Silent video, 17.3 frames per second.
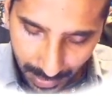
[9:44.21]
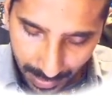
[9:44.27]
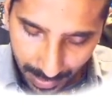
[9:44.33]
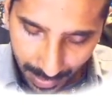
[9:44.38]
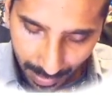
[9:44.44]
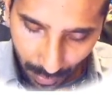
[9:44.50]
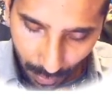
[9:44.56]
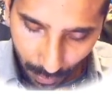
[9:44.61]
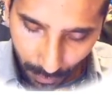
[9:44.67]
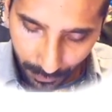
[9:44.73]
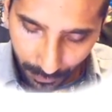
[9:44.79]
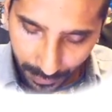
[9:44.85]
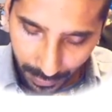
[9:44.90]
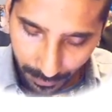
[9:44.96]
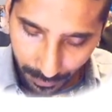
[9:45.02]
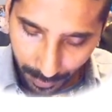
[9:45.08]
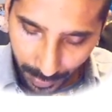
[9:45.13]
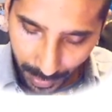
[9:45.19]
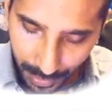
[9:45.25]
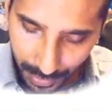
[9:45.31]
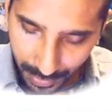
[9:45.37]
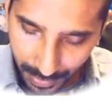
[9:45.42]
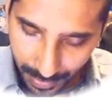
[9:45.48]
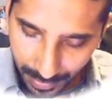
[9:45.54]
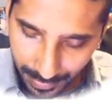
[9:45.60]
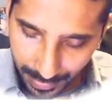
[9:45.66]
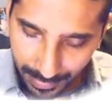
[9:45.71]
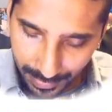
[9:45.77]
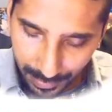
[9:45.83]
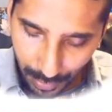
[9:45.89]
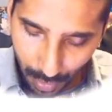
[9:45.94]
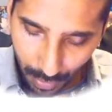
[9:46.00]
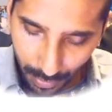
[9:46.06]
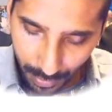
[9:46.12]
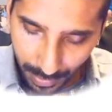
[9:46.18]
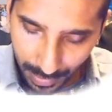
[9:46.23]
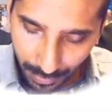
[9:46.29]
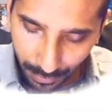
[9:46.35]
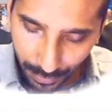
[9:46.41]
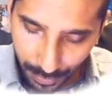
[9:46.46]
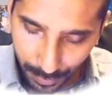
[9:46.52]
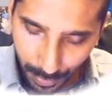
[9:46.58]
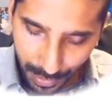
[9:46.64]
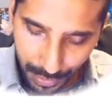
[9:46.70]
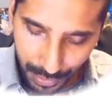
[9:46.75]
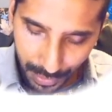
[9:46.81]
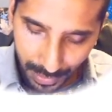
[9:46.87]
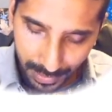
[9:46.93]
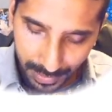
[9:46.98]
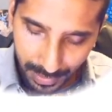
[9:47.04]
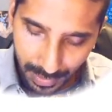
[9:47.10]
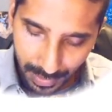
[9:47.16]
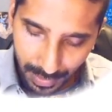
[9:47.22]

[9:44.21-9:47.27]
and all of the information gets logged into spreadsheets